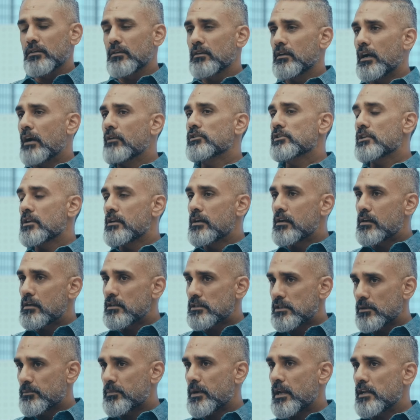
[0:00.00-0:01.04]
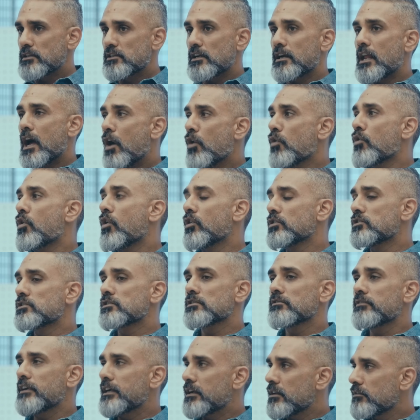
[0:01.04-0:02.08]
I was a little surprised at how
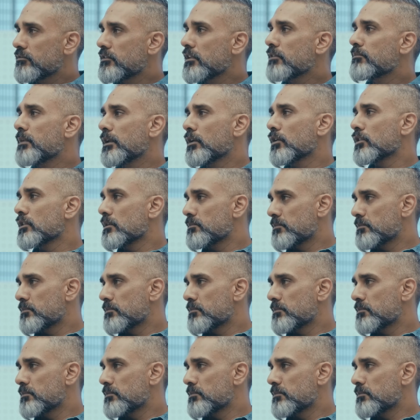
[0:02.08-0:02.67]
conservative they've been on the